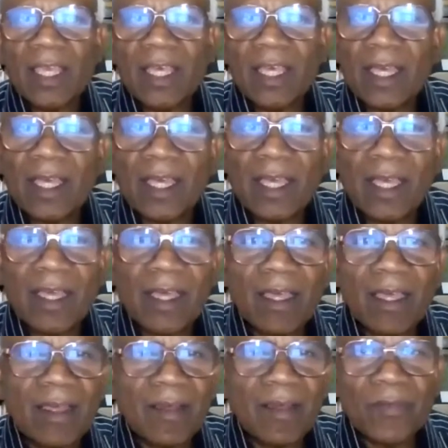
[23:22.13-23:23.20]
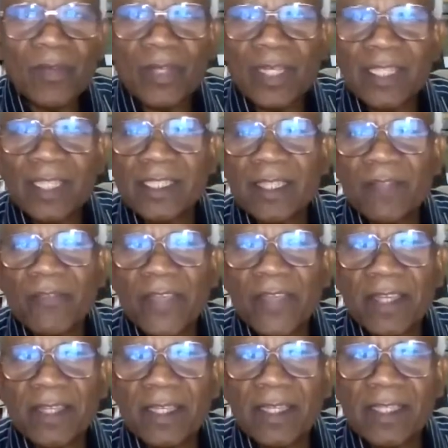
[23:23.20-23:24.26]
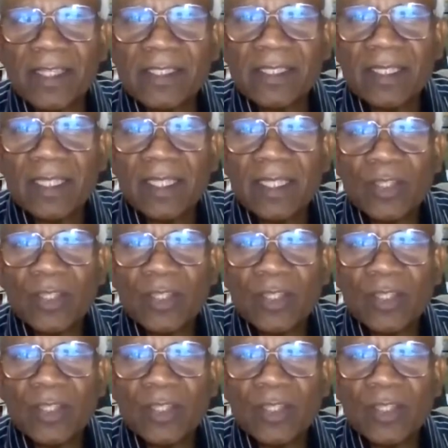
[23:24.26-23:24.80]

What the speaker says: doesn't affect us,